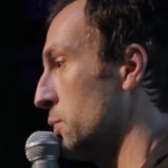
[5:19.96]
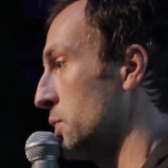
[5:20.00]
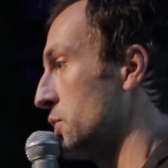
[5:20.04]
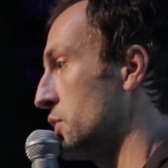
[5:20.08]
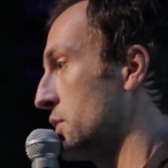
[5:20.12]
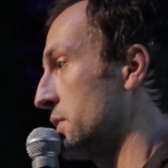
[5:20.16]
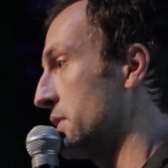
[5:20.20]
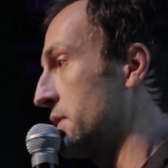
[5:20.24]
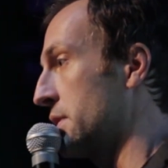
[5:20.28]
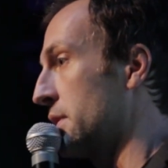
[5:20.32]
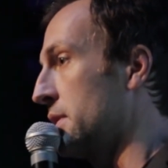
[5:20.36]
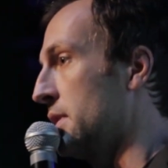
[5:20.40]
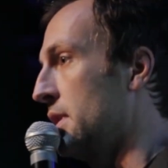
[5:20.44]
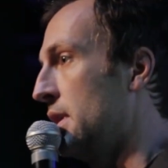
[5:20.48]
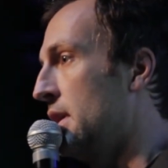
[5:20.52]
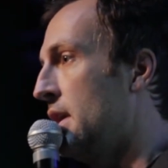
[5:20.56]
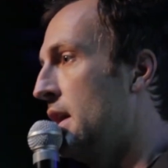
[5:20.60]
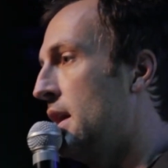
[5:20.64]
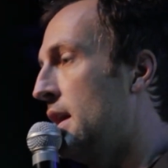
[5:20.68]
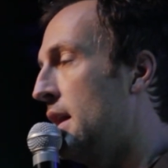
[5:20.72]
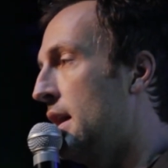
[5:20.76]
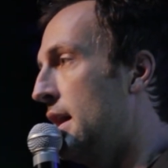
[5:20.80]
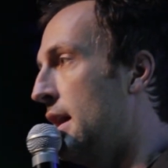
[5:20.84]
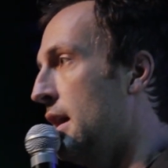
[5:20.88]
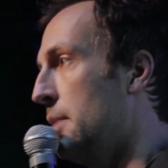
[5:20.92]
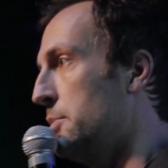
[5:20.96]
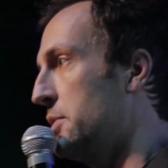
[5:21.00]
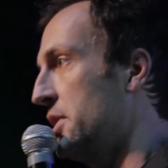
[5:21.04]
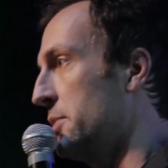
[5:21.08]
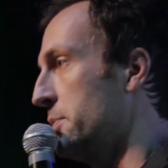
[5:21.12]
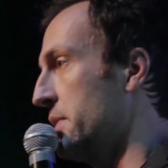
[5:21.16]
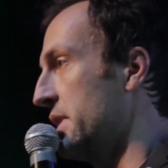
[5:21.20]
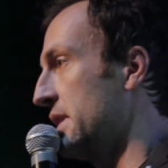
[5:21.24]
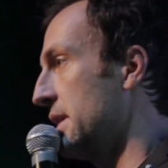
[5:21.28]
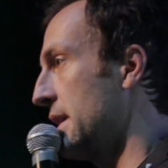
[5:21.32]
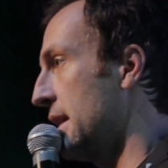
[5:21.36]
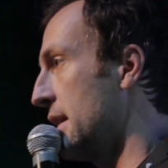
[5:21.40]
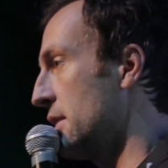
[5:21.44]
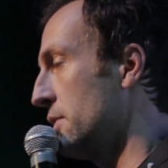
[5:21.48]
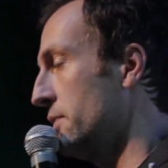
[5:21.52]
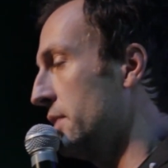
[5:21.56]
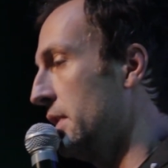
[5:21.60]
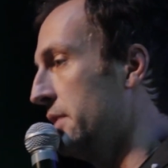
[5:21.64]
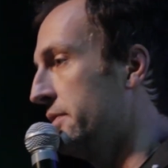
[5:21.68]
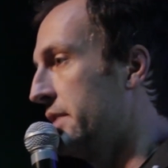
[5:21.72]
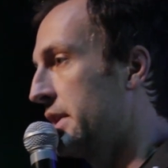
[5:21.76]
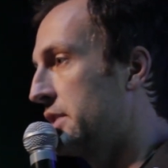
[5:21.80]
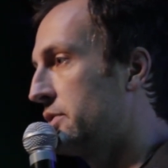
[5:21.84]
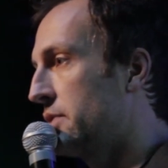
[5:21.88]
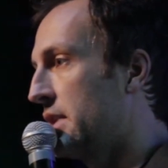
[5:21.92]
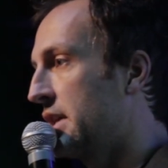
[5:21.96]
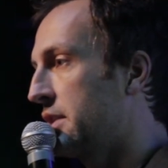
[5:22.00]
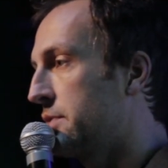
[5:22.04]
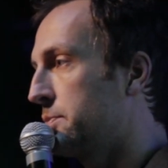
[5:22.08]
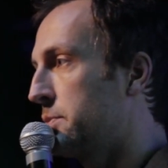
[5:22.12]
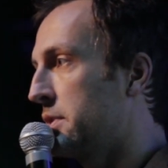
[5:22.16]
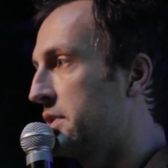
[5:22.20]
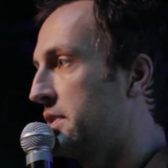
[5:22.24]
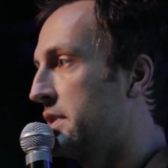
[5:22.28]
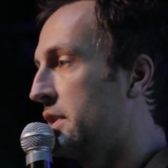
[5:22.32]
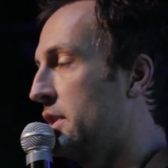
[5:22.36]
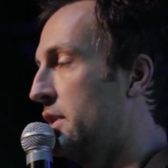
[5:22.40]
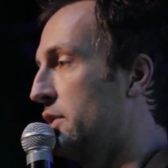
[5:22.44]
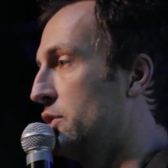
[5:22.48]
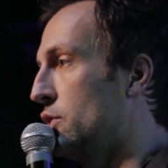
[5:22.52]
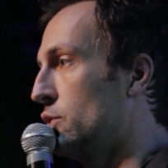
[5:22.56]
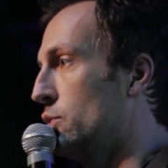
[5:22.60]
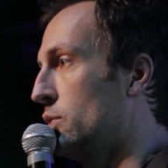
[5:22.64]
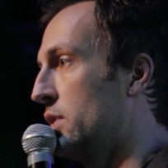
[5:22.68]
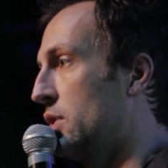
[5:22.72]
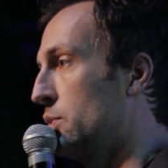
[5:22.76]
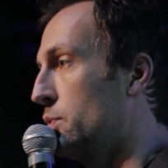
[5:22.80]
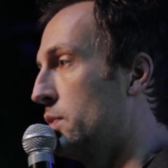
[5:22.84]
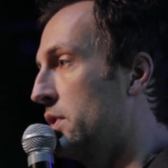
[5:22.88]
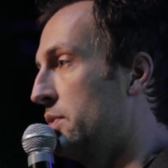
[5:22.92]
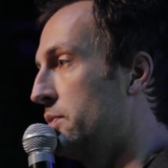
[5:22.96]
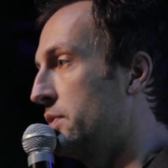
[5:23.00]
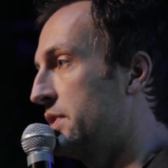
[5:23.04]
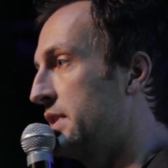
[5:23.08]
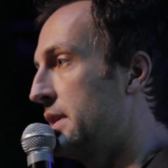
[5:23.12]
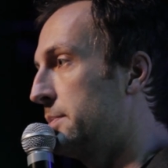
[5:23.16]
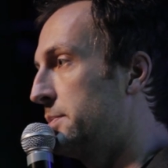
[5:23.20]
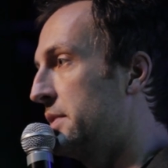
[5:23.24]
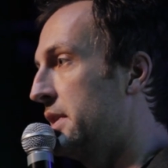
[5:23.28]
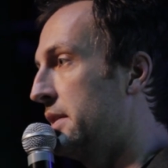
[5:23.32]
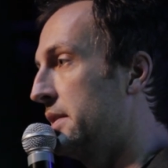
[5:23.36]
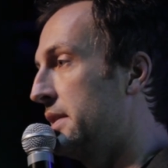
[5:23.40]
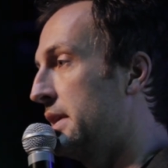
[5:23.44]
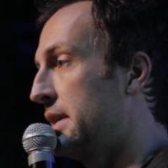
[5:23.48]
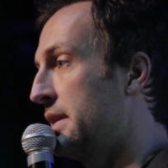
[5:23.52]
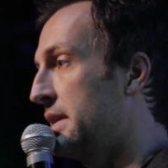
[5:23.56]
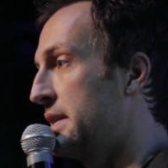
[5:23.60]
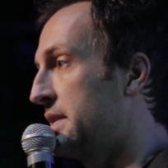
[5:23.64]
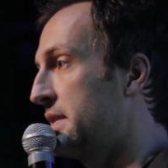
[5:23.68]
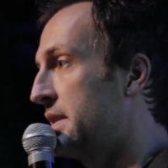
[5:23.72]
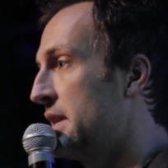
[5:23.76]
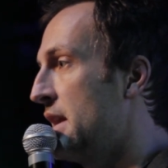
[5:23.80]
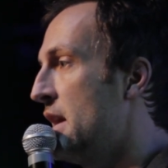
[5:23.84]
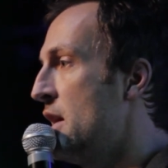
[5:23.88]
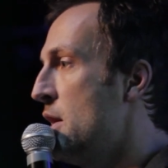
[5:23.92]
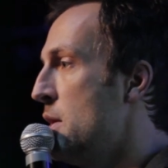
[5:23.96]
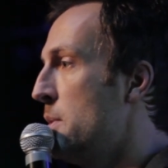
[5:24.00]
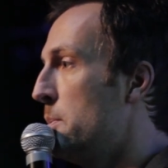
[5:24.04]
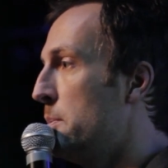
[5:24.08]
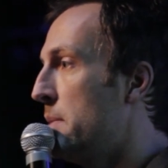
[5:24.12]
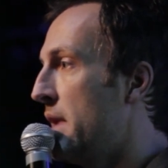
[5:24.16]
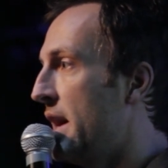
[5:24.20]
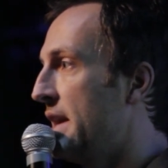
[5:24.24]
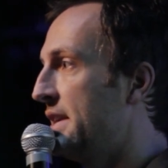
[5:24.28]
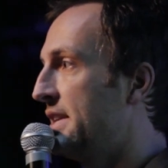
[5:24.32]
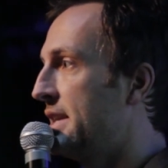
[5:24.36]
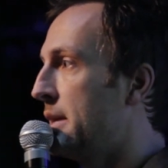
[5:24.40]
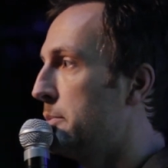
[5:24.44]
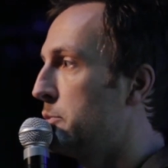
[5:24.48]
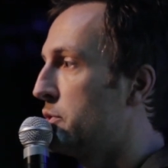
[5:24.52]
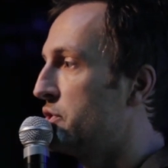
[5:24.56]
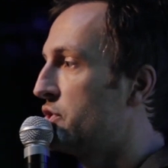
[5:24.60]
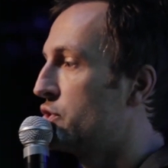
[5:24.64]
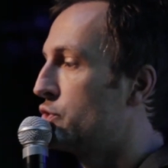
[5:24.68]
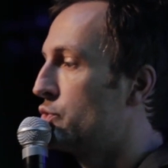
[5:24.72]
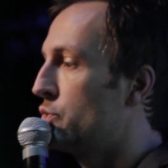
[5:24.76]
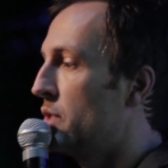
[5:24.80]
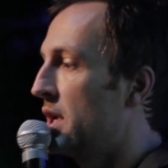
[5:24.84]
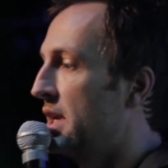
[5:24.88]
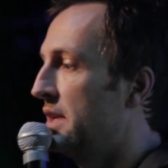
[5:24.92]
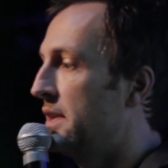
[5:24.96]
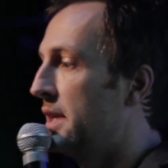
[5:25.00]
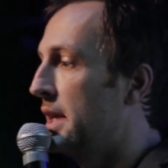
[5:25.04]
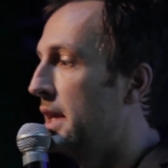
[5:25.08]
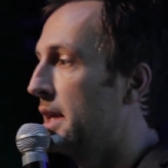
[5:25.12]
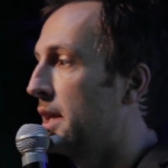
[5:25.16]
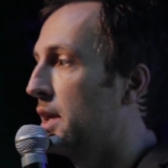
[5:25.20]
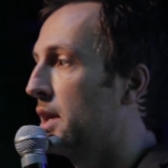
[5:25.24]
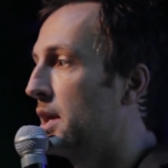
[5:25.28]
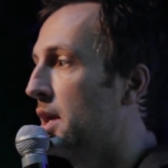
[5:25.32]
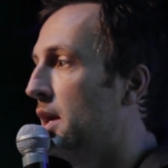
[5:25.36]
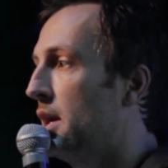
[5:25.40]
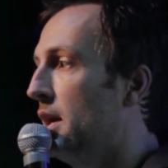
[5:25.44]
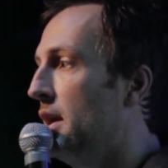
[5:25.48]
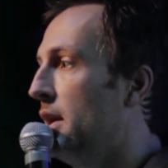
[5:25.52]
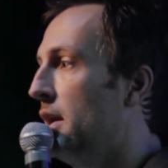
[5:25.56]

which is a helper-dependent adenovirus vector expressing interleukin-1 receptor agonist, by demonstrating